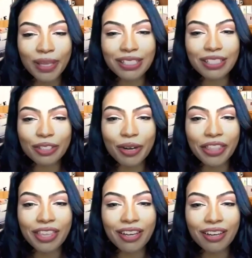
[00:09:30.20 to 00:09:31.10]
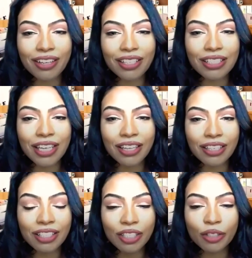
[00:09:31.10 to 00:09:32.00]
right there, is that
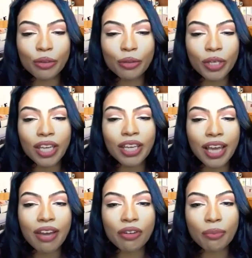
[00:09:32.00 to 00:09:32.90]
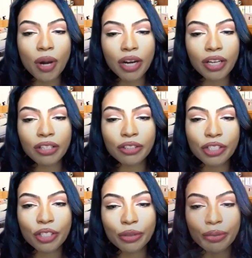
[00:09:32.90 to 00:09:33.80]
you can have a marketer
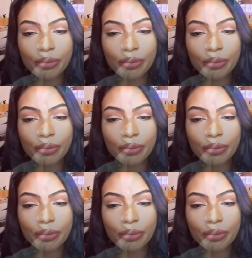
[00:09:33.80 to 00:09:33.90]
too.